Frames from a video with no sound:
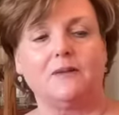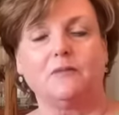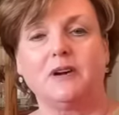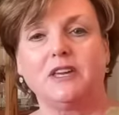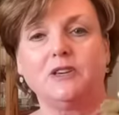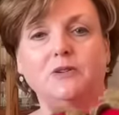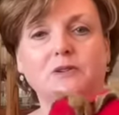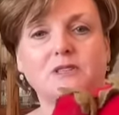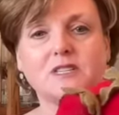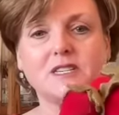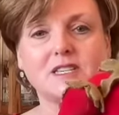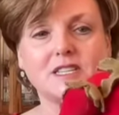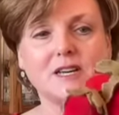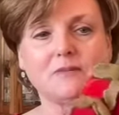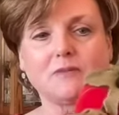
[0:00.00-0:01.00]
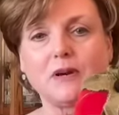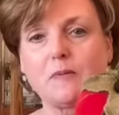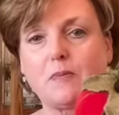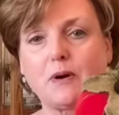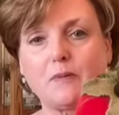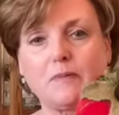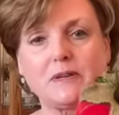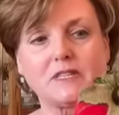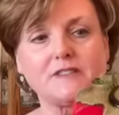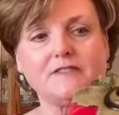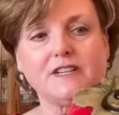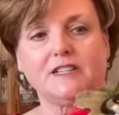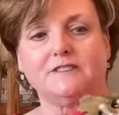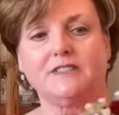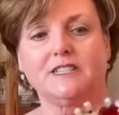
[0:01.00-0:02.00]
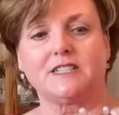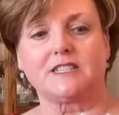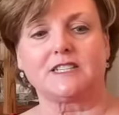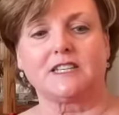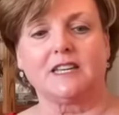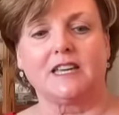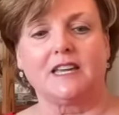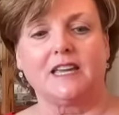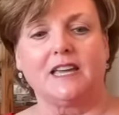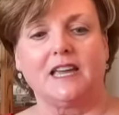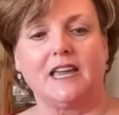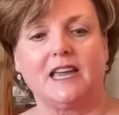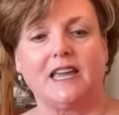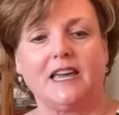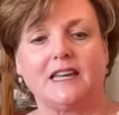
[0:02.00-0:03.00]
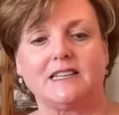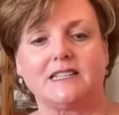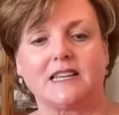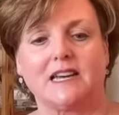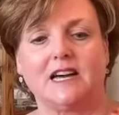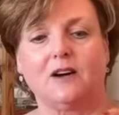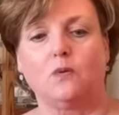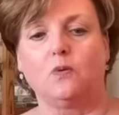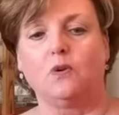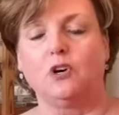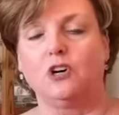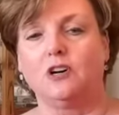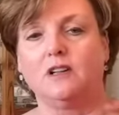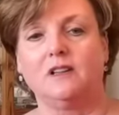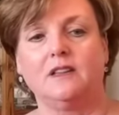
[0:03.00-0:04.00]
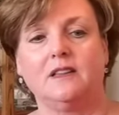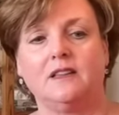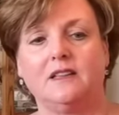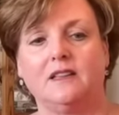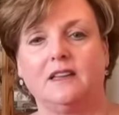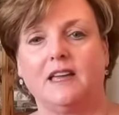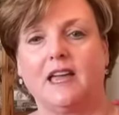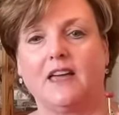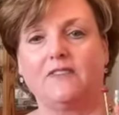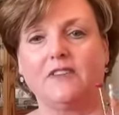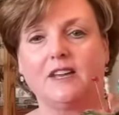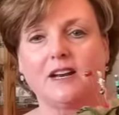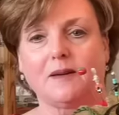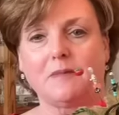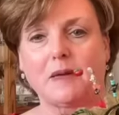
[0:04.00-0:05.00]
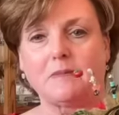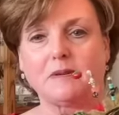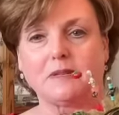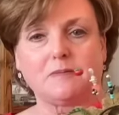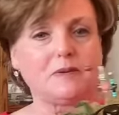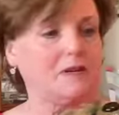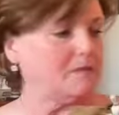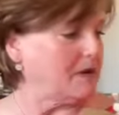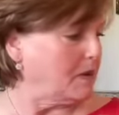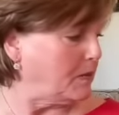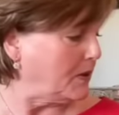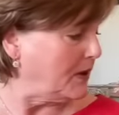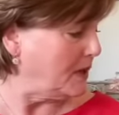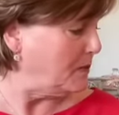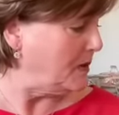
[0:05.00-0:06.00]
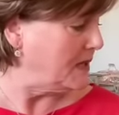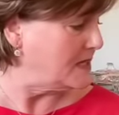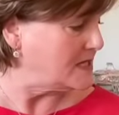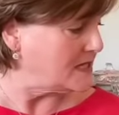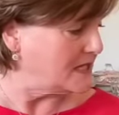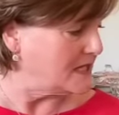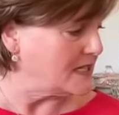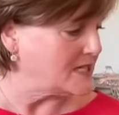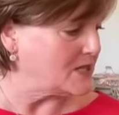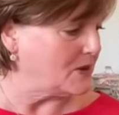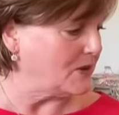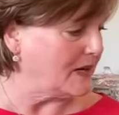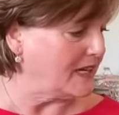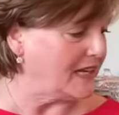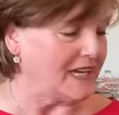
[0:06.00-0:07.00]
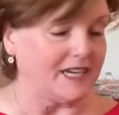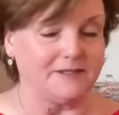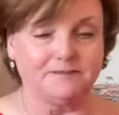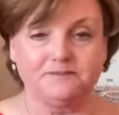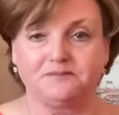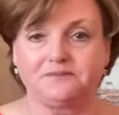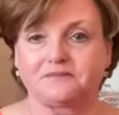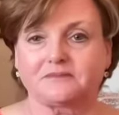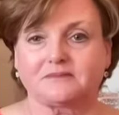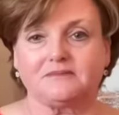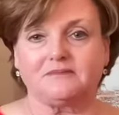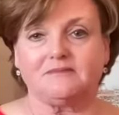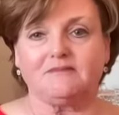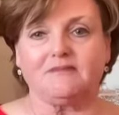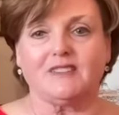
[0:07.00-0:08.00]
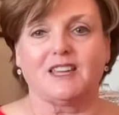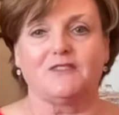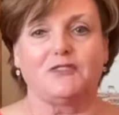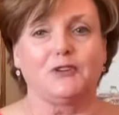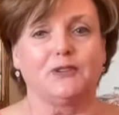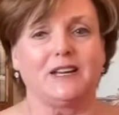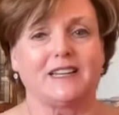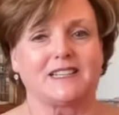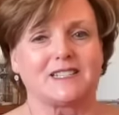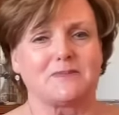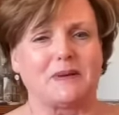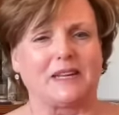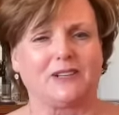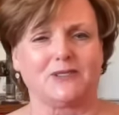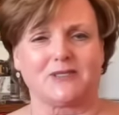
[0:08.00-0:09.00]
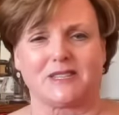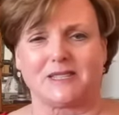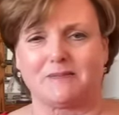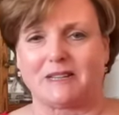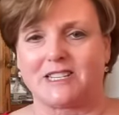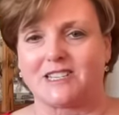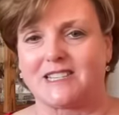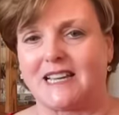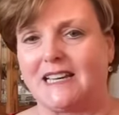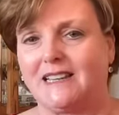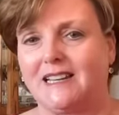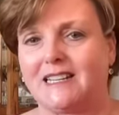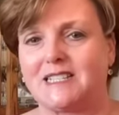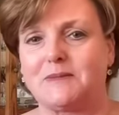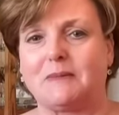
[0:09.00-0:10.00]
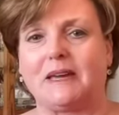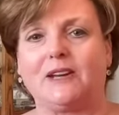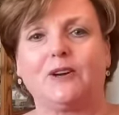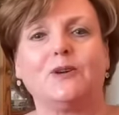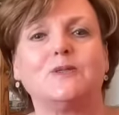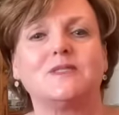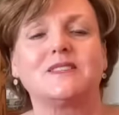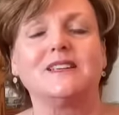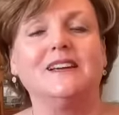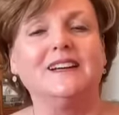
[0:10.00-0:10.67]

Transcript: We used some repurposed velvet and wool, and then I'm able to put my pretty pins in it. So again, if you like tomatoes as much as I like tomatoes,